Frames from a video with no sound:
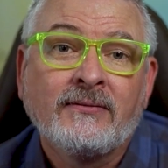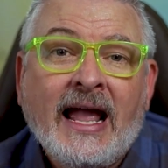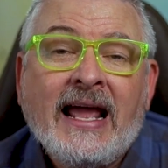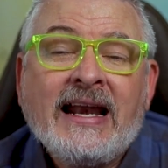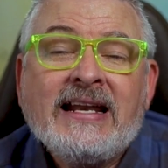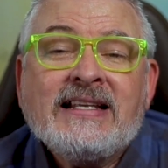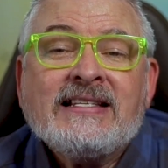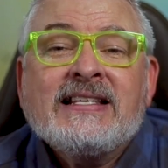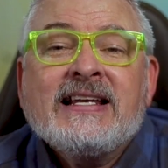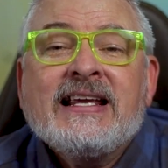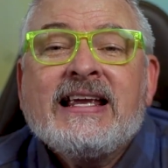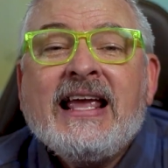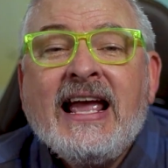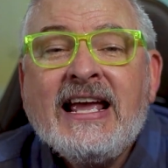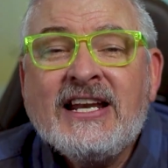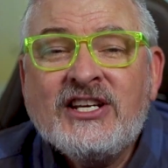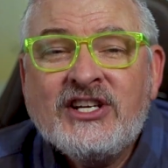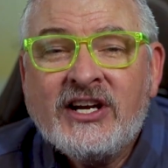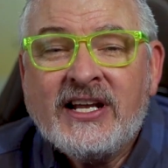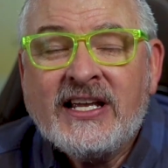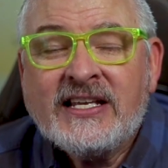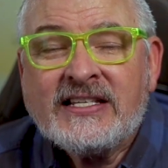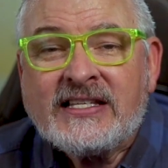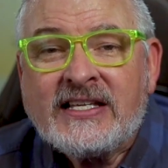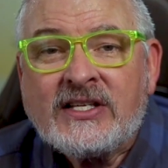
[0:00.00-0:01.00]
And as
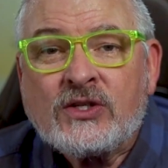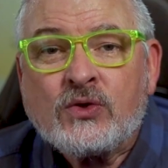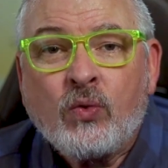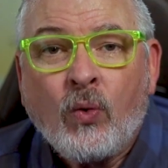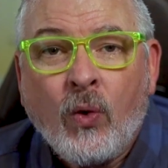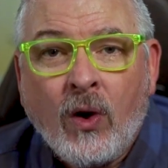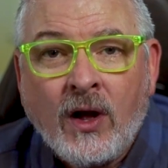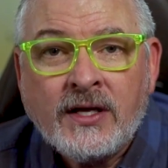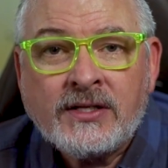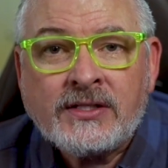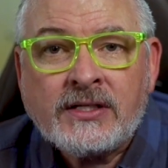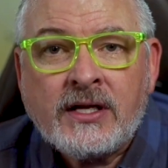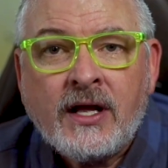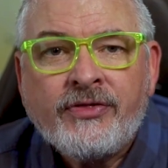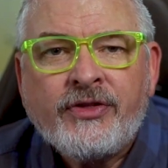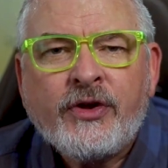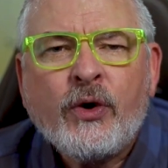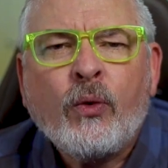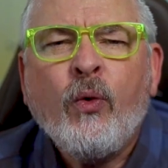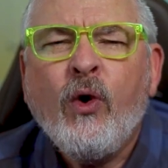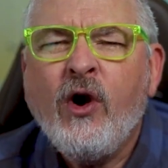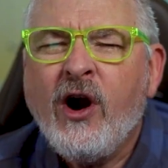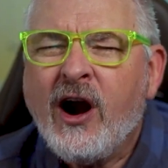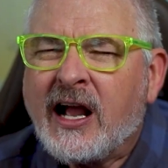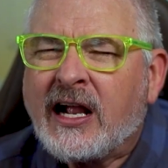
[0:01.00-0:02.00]
engaging as this was,
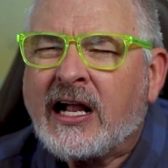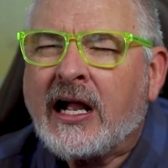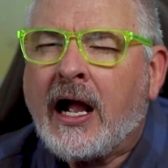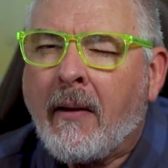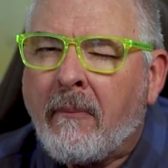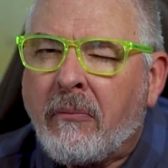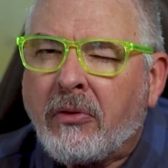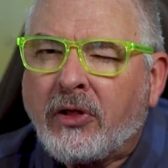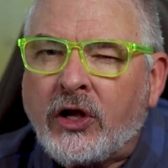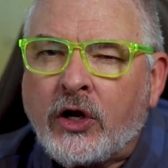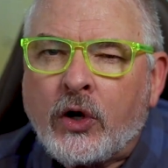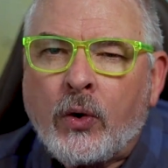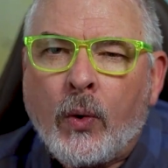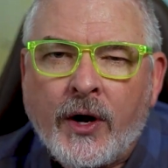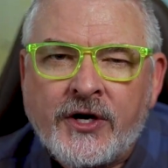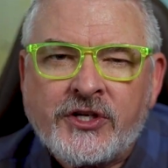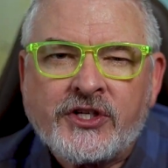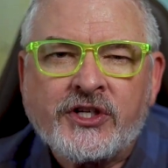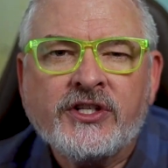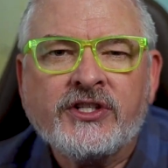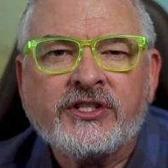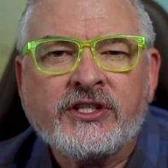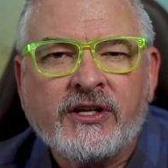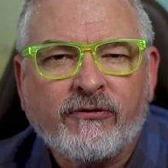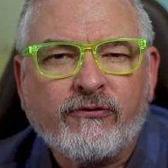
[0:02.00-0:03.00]
there were a couple of
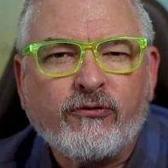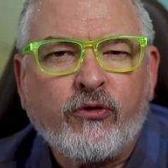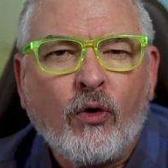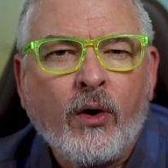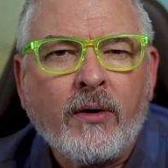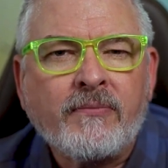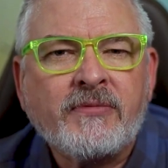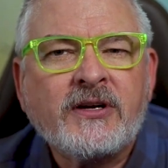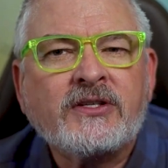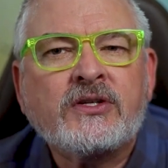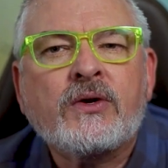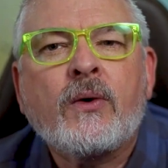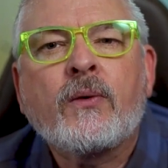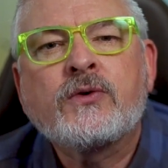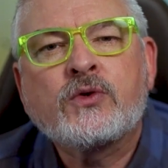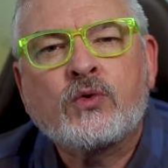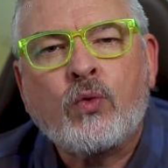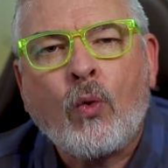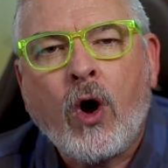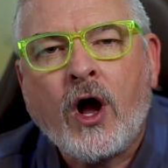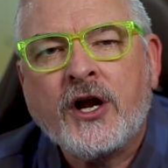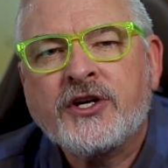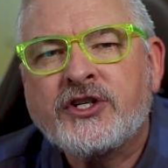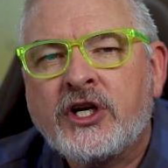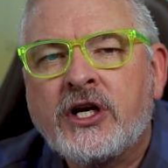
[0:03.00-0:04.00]
questions that formed as I was
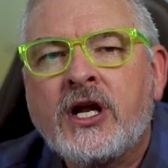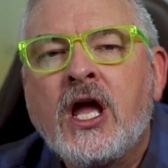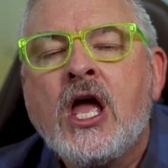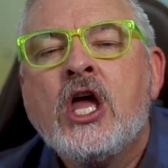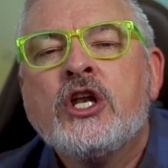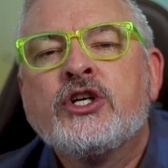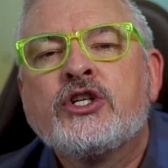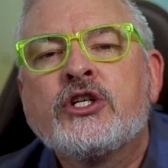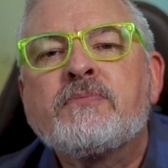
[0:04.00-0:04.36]
watching